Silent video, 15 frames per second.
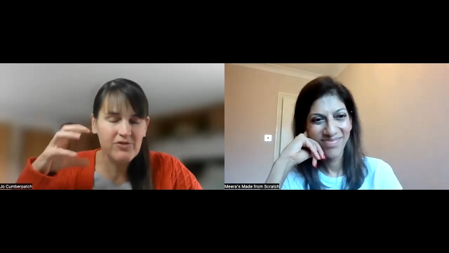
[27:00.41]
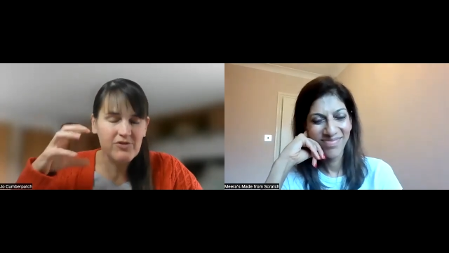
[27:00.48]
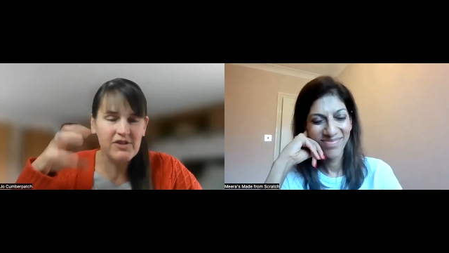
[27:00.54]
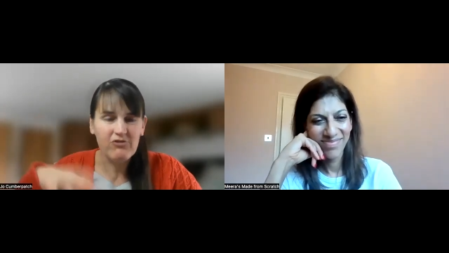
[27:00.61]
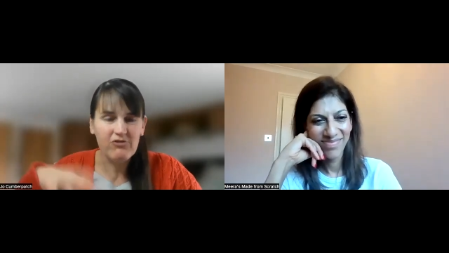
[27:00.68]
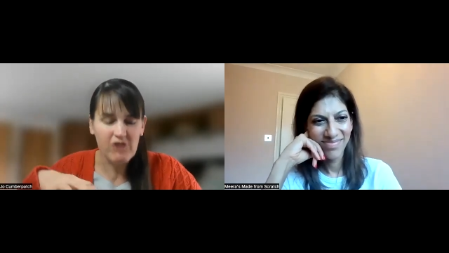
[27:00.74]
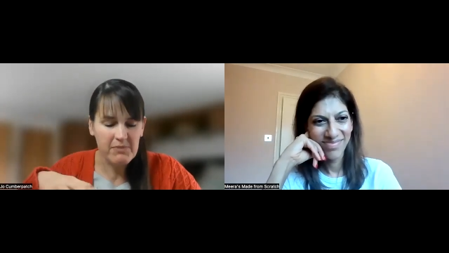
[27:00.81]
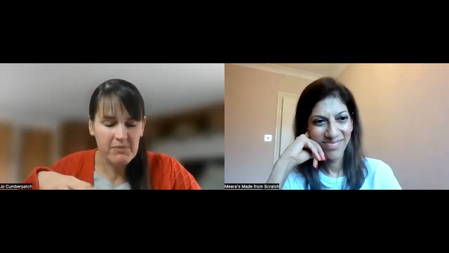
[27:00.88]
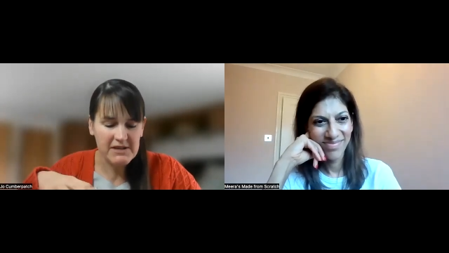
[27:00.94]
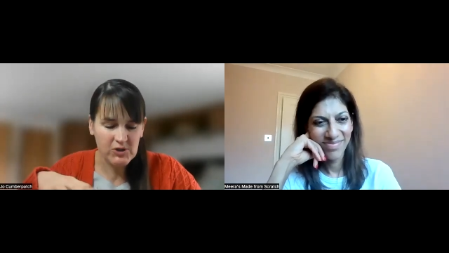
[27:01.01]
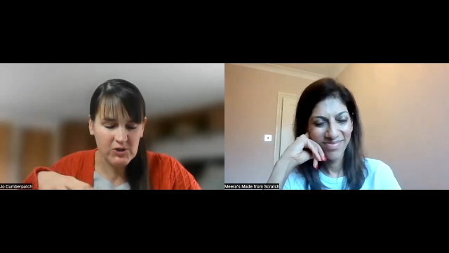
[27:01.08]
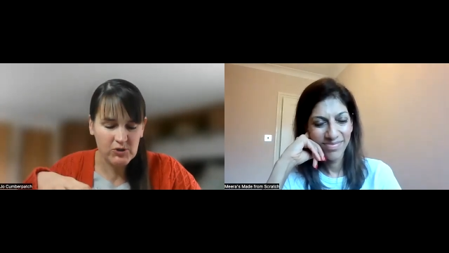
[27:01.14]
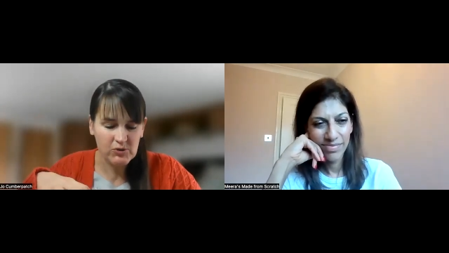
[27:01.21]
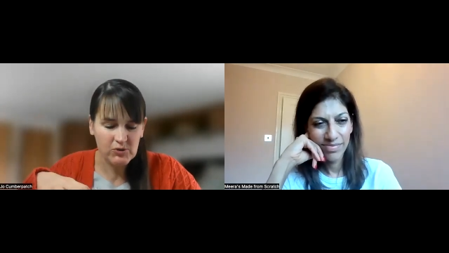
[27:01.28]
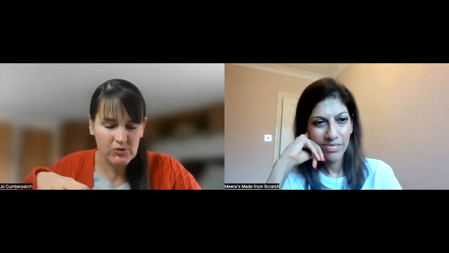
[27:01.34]
Speaker 1: the group is
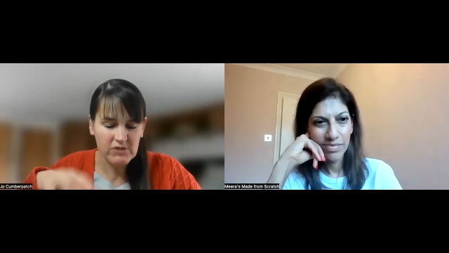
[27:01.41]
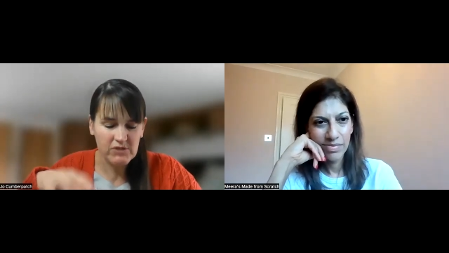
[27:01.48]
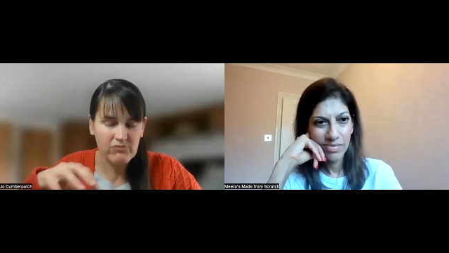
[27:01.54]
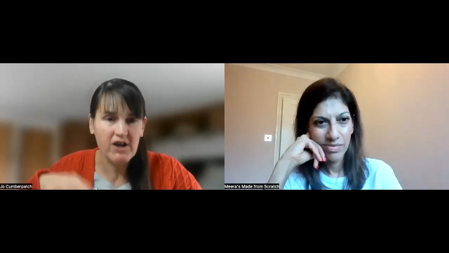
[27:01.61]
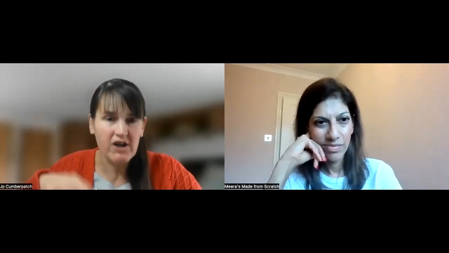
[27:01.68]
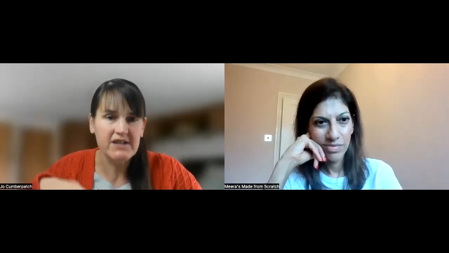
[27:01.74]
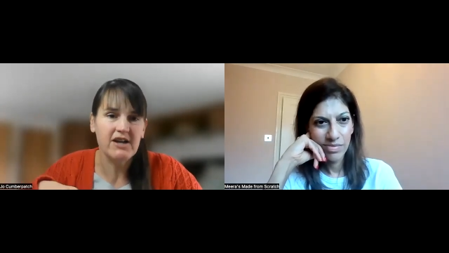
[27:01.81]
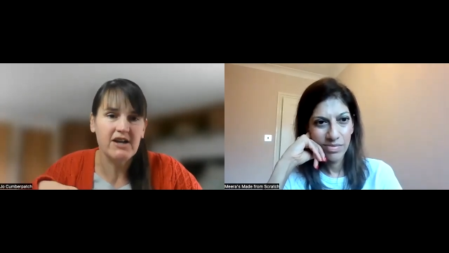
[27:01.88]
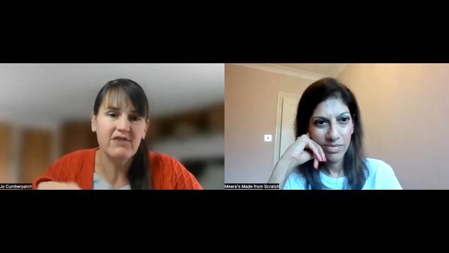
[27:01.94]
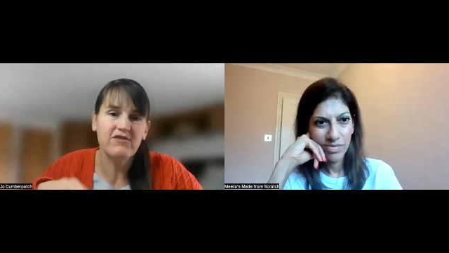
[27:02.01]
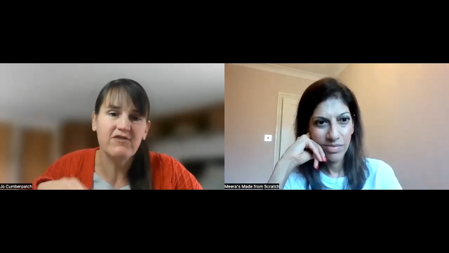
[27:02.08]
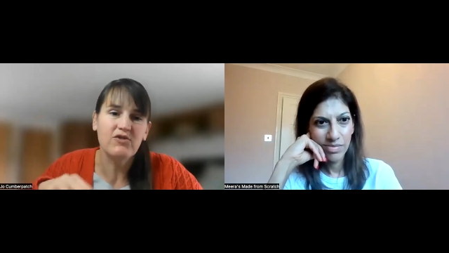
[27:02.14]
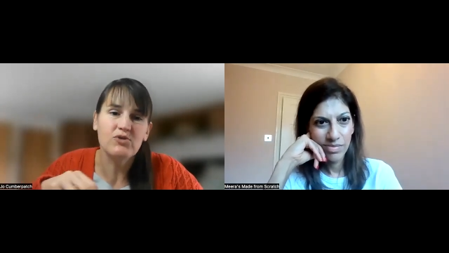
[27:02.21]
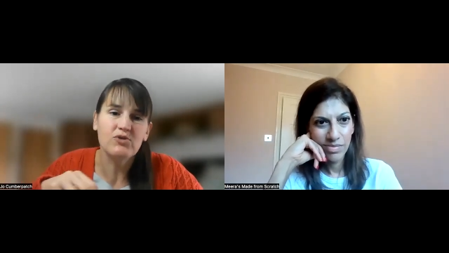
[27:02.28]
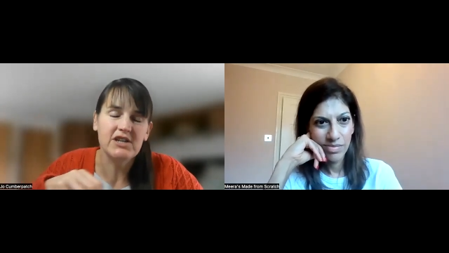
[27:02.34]
called Right Side
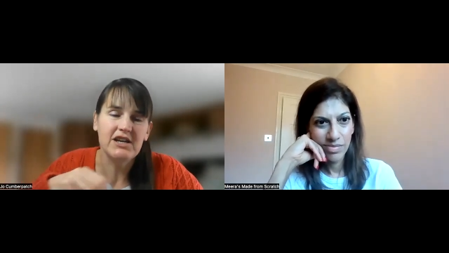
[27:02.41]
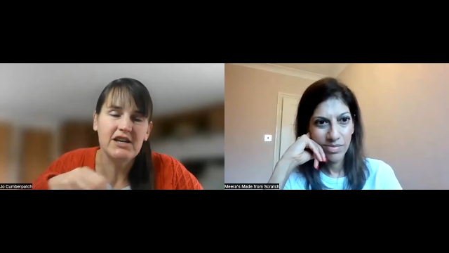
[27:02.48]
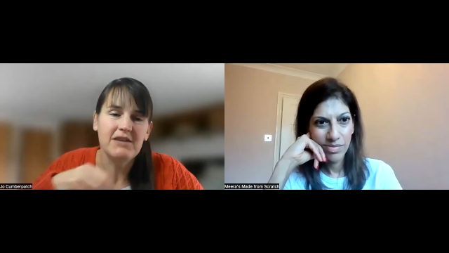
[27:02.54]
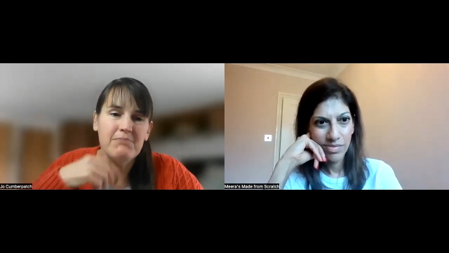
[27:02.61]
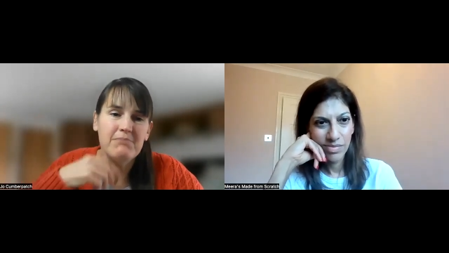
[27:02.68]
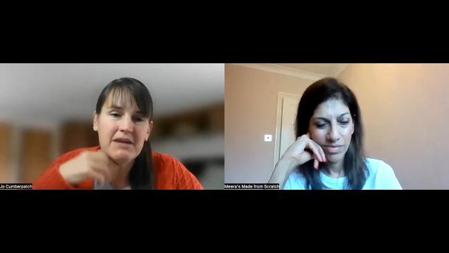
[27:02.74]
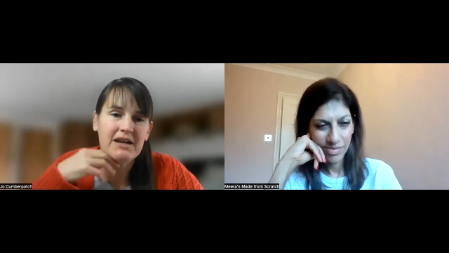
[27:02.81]
of 40